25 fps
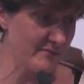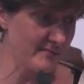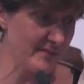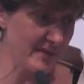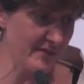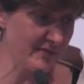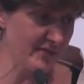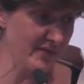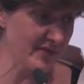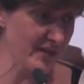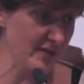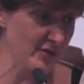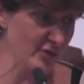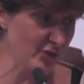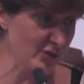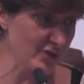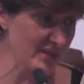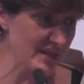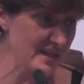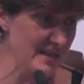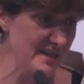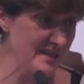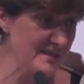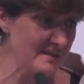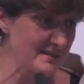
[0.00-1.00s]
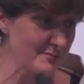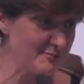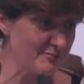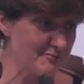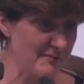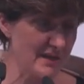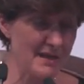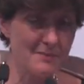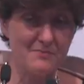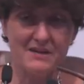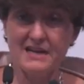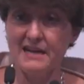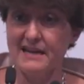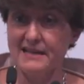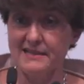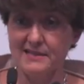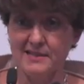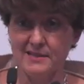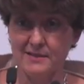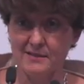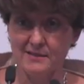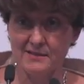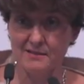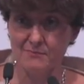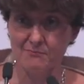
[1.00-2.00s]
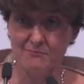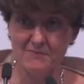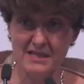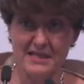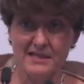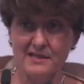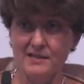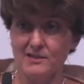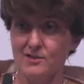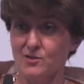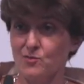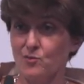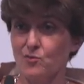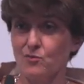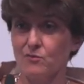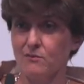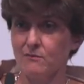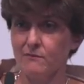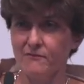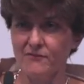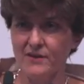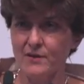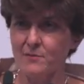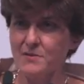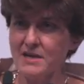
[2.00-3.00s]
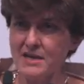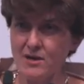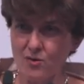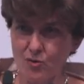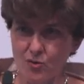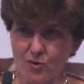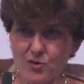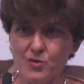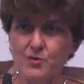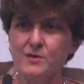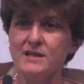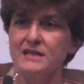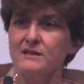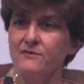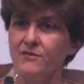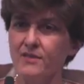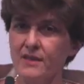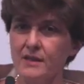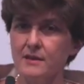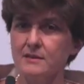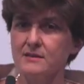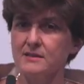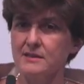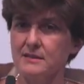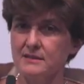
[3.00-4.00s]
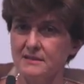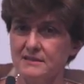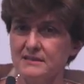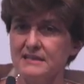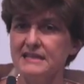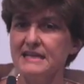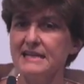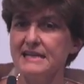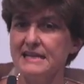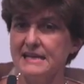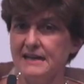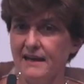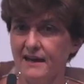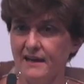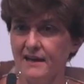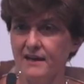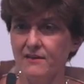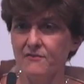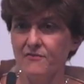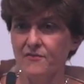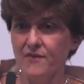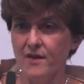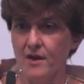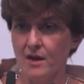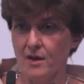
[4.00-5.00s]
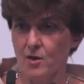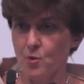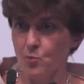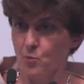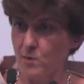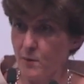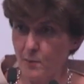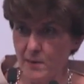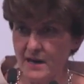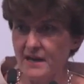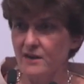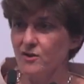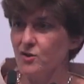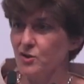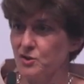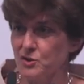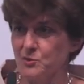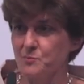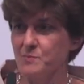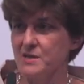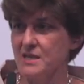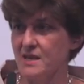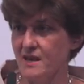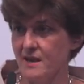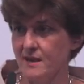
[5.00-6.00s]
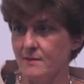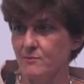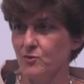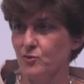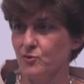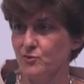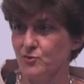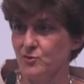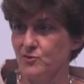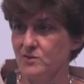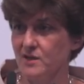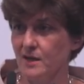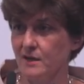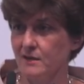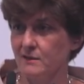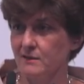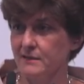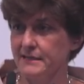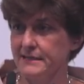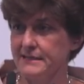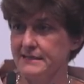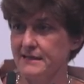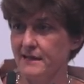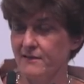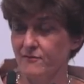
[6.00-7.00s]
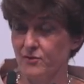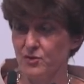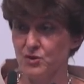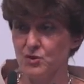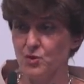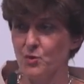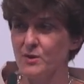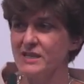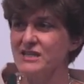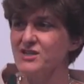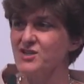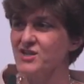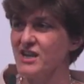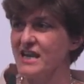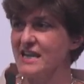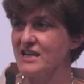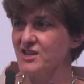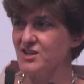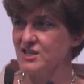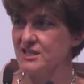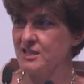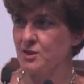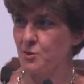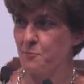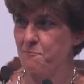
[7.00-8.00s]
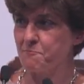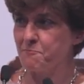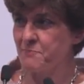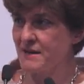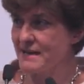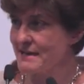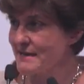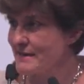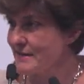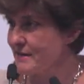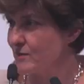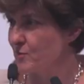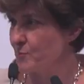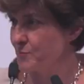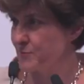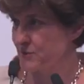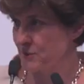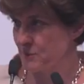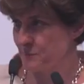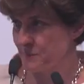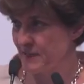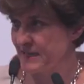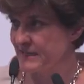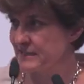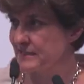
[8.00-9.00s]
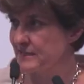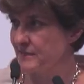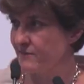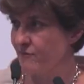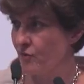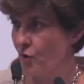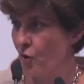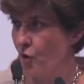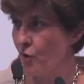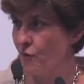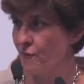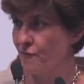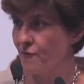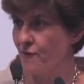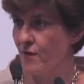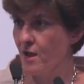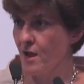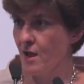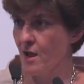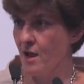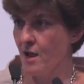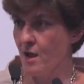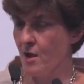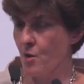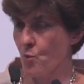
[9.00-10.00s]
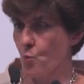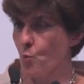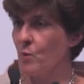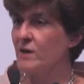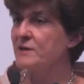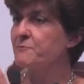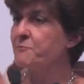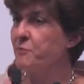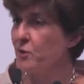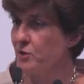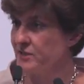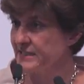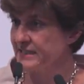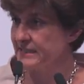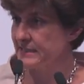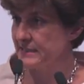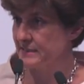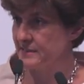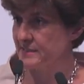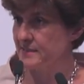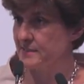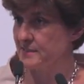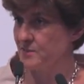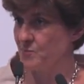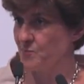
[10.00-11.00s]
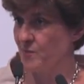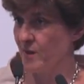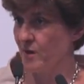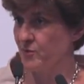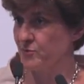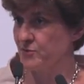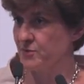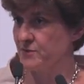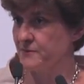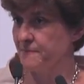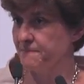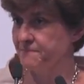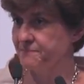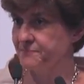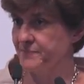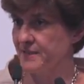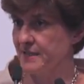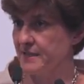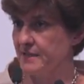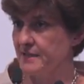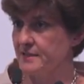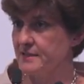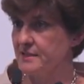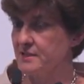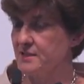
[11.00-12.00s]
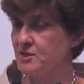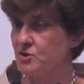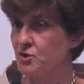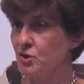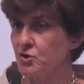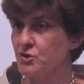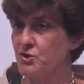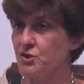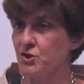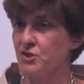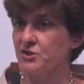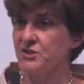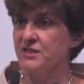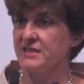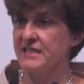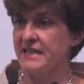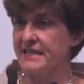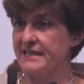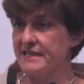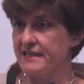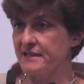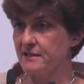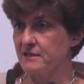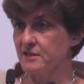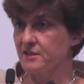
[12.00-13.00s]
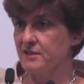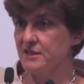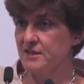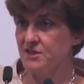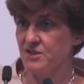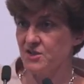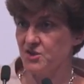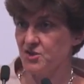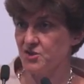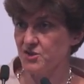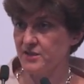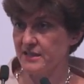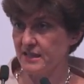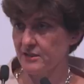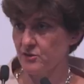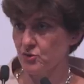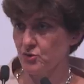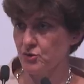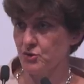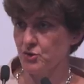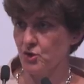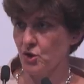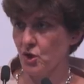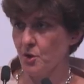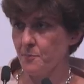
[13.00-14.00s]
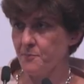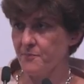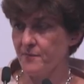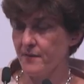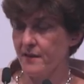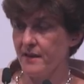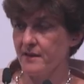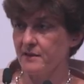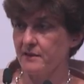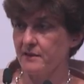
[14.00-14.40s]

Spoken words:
if if they don't eat maybe less meat or very concrete things in the daily life, we will not be able to tackle it neither. So it changes completely the perspective of what politics is about. It is not just taking the decision at the top